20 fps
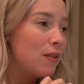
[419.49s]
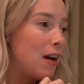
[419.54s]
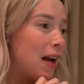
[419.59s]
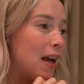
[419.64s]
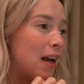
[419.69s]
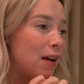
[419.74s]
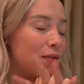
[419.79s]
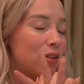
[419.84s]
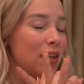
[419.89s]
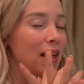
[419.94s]
I
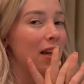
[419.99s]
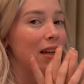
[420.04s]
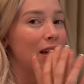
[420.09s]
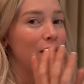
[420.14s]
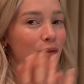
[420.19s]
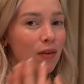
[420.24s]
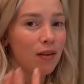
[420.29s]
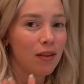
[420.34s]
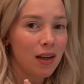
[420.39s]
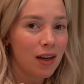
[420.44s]
have to get
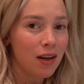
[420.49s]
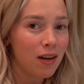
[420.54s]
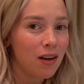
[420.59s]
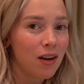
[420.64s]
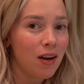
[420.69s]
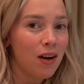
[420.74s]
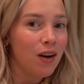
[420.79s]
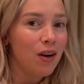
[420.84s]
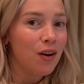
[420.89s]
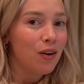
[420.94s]
everything
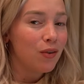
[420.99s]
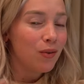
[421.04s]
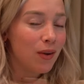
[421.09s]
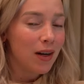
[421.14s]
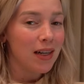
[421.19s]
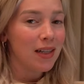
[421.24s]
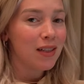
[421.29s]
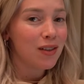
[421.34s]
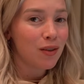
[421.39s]
ready